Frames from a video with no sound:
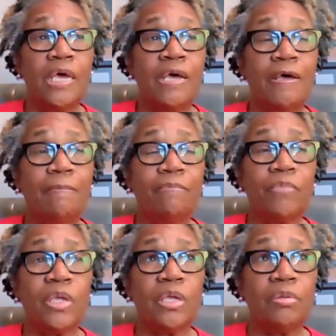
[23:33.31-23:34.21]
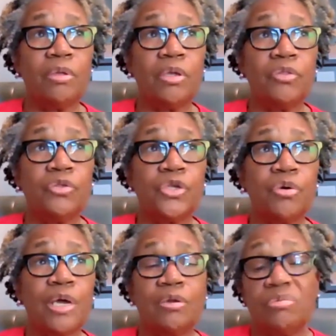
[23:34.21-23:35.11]
Um, mm-hmm and
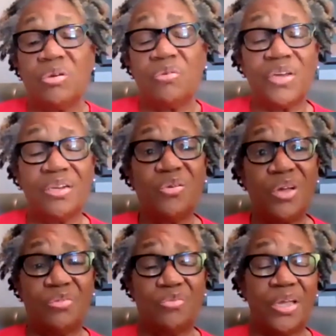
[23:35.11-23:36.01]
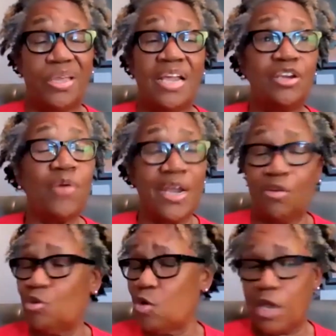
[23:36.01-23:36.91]
so I don't know if I know how to write. I know I
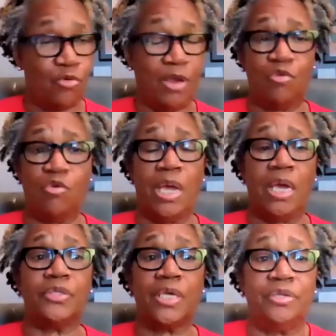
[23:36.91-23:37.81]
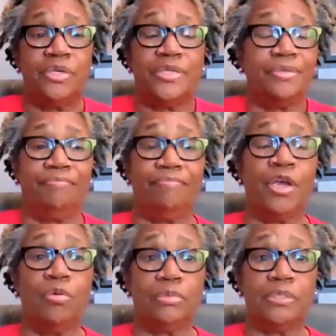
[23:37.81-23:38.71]
don't know how to write romance. I just
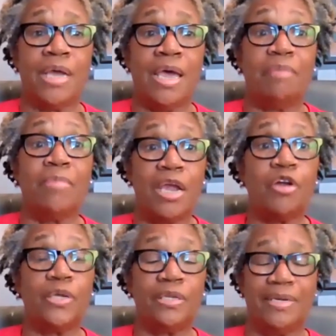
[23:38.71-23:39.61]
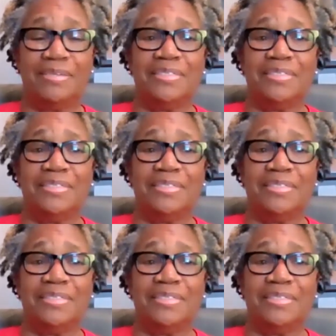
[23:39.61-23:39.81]
don't. I admire it.